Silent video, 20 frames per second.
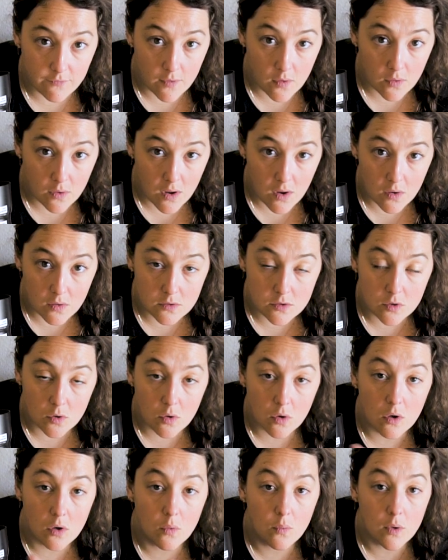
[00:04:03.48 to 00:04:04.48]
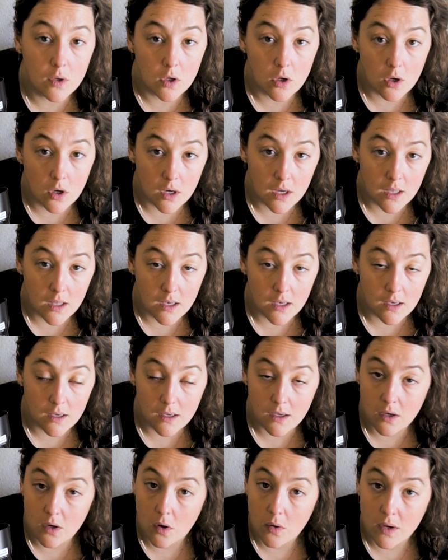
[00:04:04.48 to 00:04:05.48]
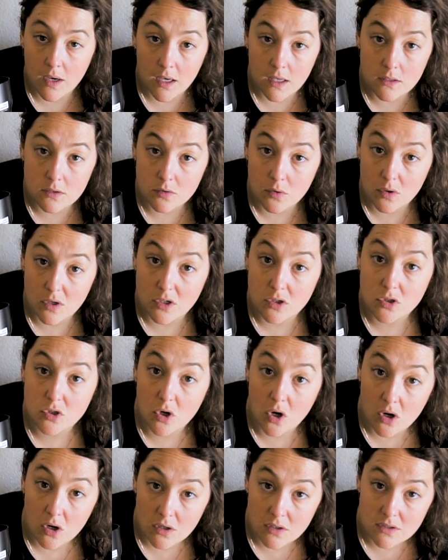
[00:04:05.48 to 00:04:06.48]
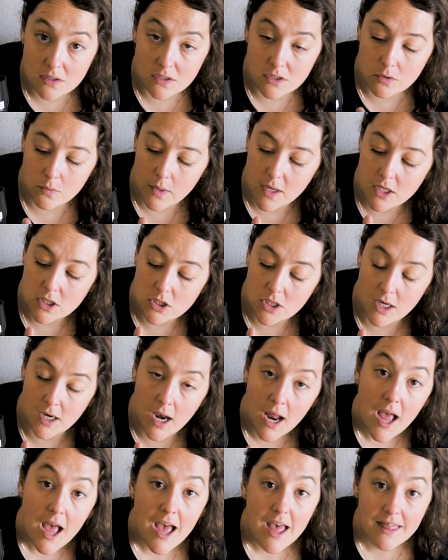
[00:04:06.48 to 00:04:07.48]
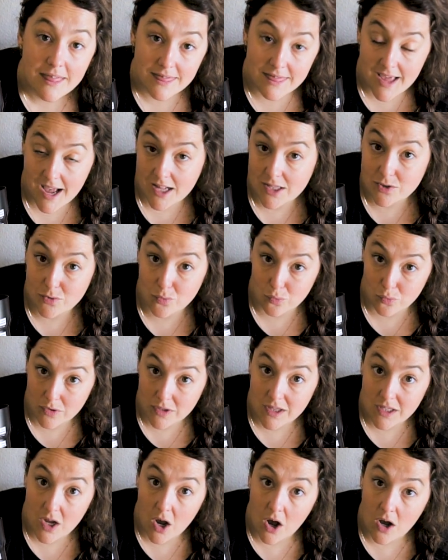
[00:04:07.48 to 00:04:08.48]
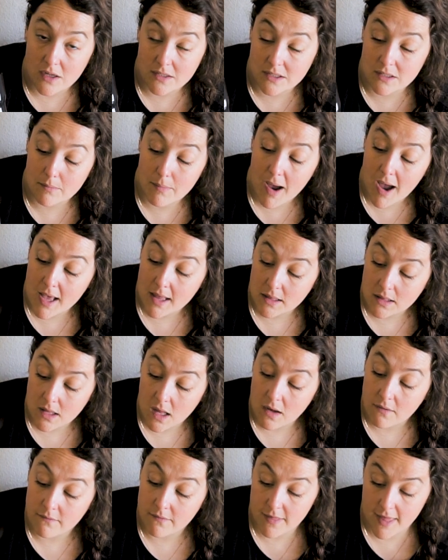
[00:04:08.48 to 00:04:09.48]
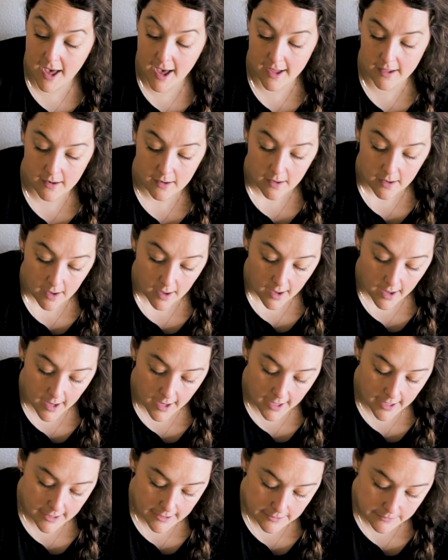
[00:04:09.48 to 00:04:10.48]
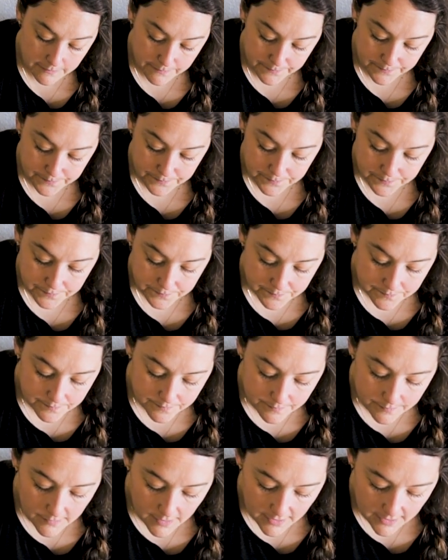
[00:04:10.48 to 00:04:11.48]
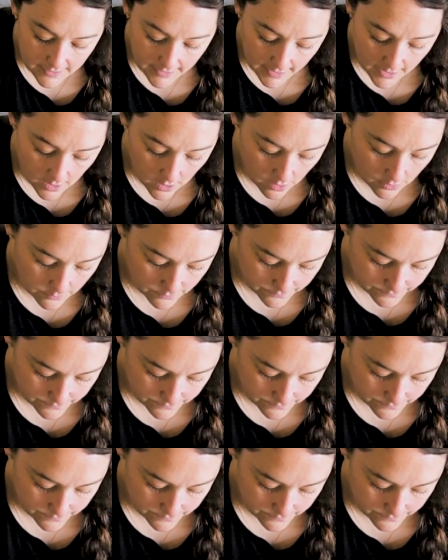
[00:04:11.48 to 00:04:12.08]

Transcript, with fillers: photos or when you're in, you know, any sort of dark situation. That's really awesome. I love that. Um, now,